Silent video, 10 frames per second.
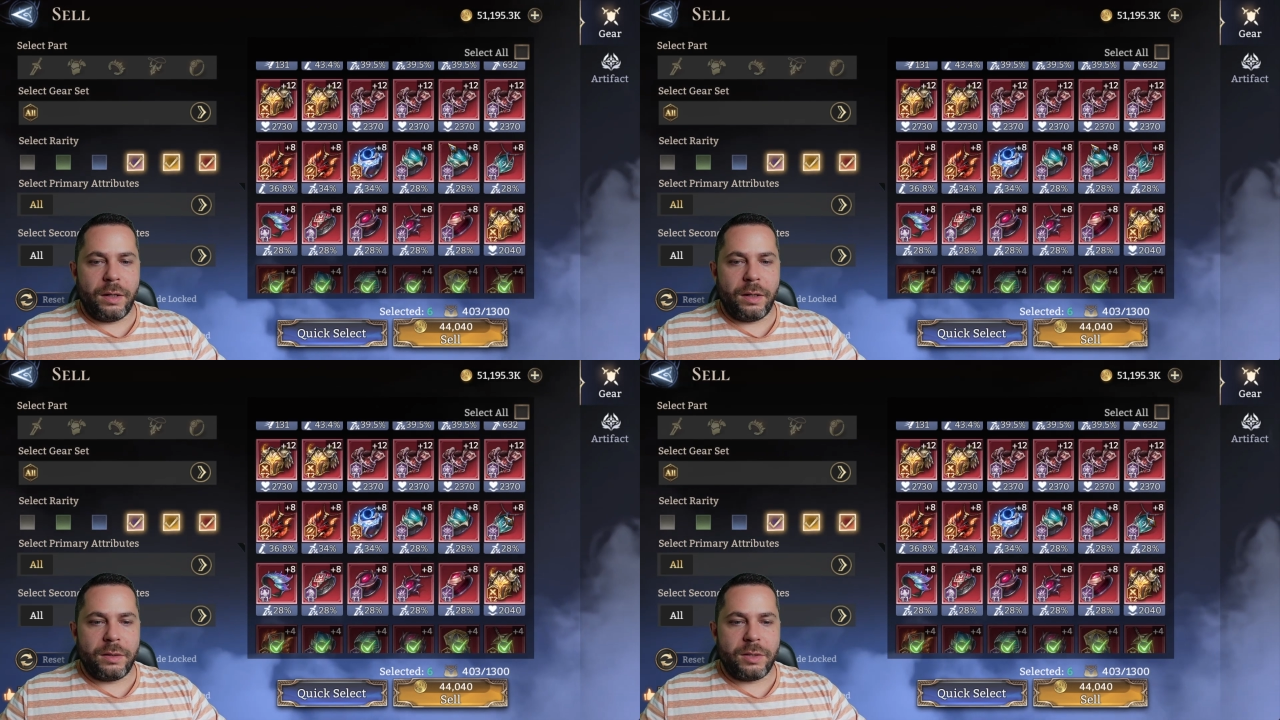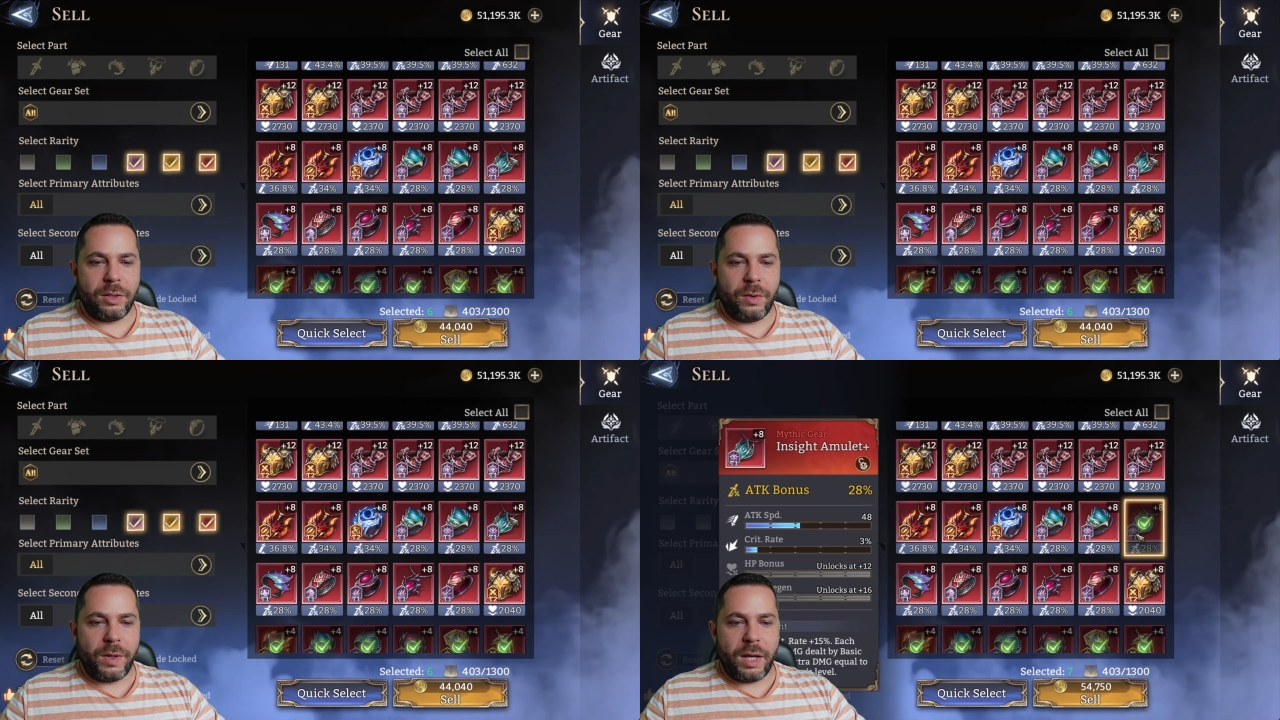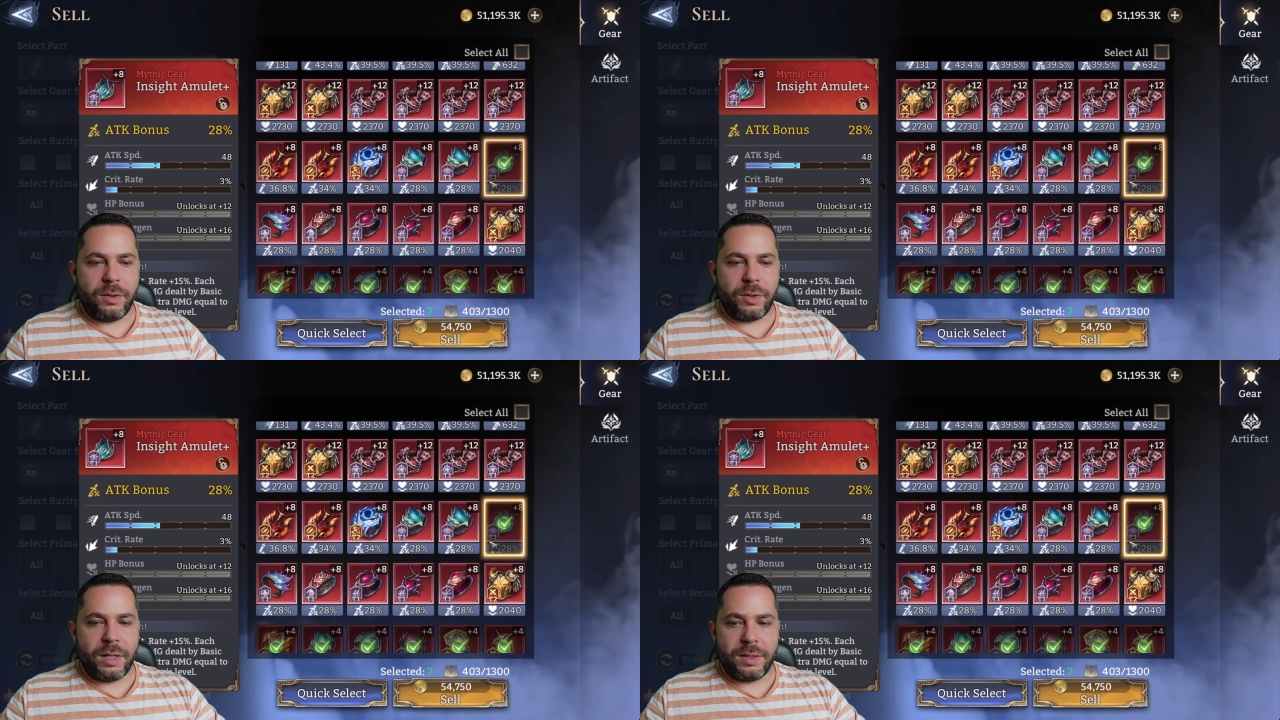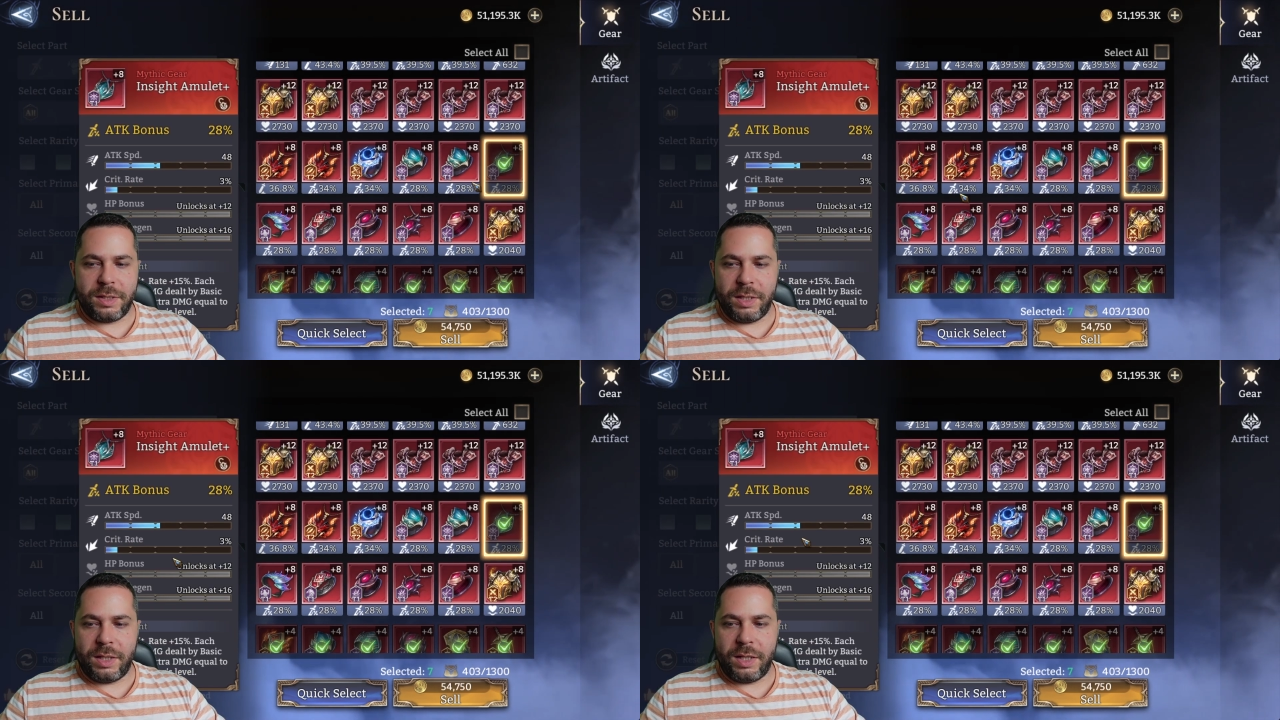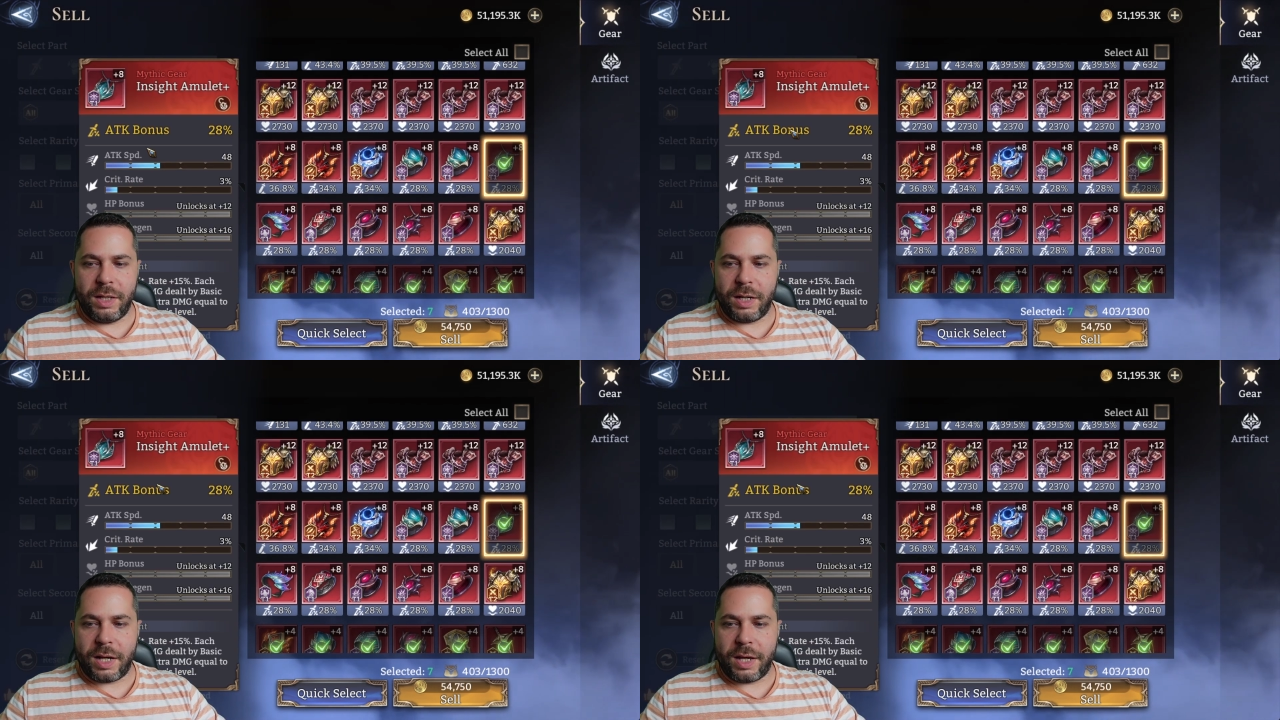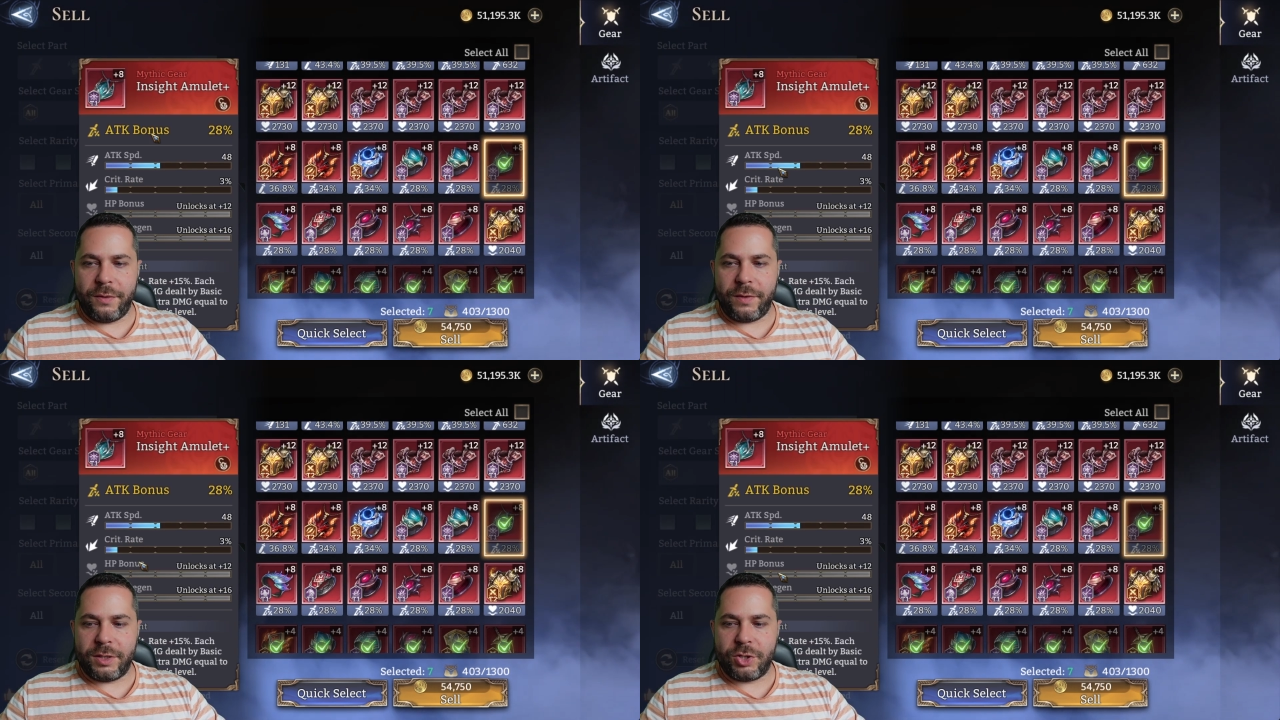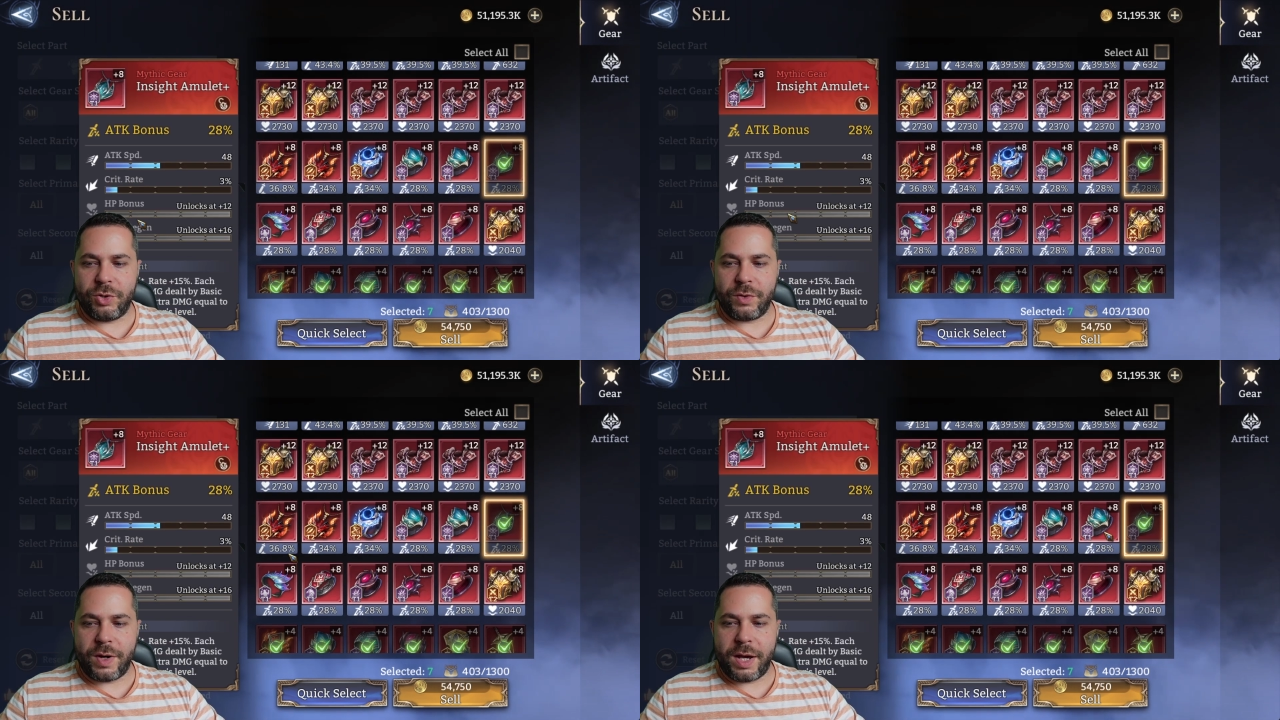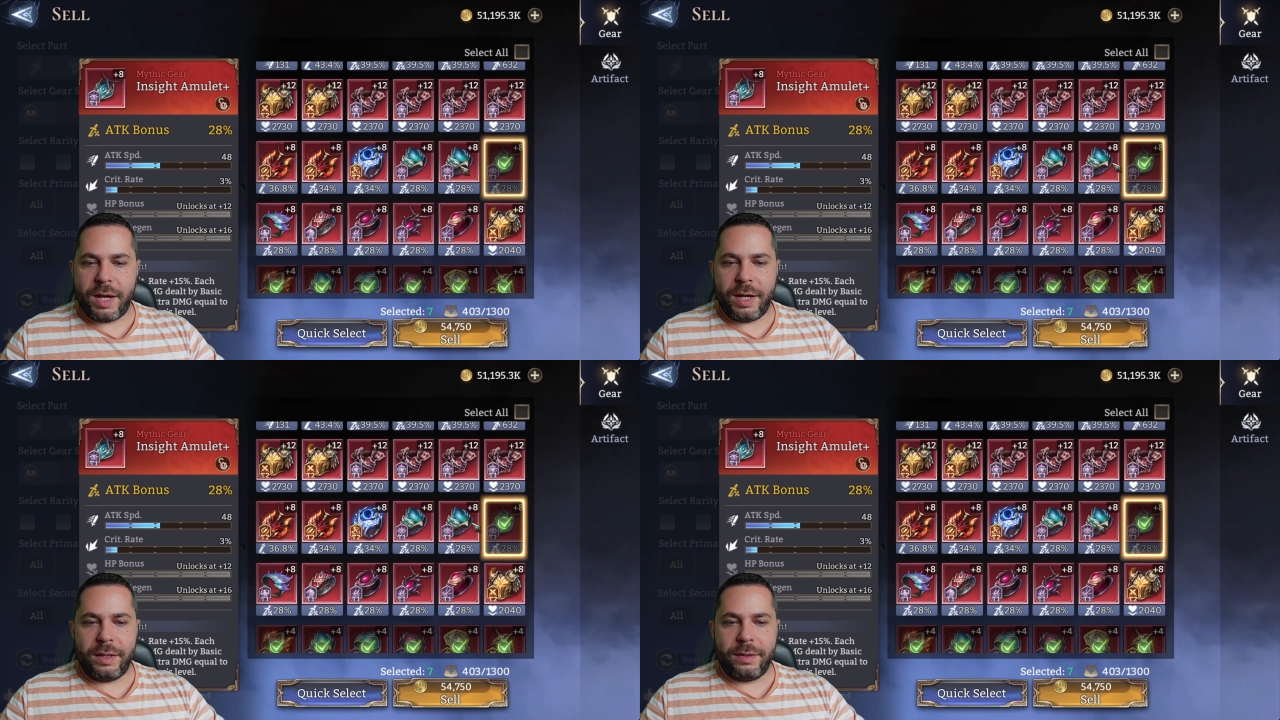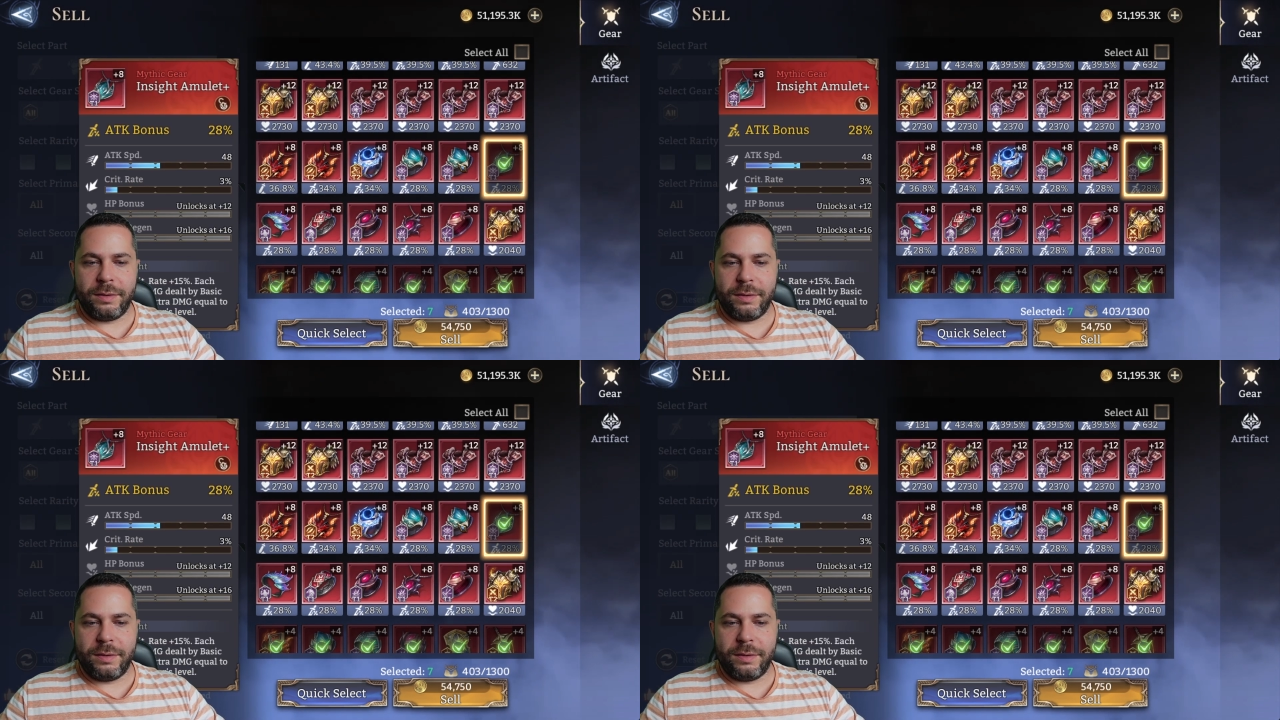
So yeah, you can see here I even try.